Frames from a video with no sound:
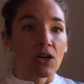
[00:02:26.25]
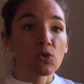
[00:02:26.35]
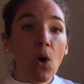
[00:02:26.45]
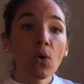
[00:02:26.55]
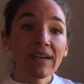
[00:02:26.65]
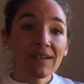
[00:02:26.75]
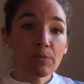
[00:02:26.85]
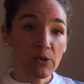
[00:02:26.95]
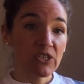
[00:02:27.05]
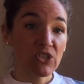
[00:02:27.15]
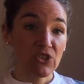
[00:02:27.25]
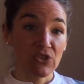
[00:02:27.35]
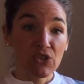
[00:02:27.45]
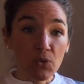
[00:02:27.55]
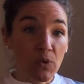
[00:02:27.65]
Growing opposition
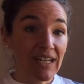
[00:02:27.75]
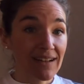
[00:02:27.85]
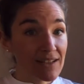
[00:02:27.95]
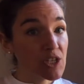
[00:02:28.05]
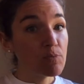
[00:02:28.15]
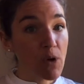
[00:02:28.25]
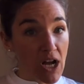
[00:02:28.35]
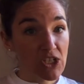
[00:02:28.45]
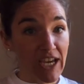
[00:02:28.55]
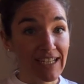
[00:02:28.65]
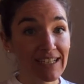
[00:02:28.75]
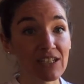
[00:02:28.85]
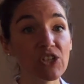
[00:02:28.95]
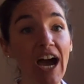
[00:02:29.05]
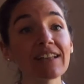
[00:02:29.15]
to wind energy projects
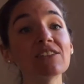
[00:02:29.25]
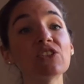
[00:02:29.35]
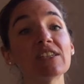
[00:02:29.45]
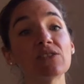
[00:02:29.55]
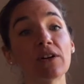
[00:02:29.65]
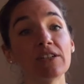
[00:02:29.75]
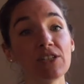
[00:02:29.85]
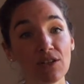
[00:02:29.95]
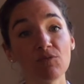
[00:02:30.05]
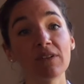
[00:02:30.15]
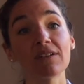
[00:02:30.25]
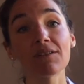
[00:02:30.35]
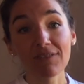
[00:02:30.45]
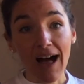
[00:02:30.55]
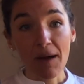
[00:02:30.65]
challenges our achievement
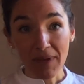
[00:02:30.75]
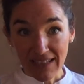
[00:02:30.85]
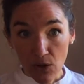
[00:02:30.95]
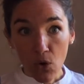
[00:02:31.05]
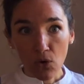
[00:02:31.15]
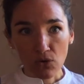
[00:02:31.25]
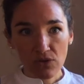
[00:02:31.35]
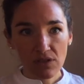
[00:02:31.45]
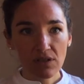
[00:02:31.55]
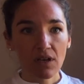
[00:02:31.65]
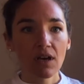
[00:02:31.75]
of climate goals.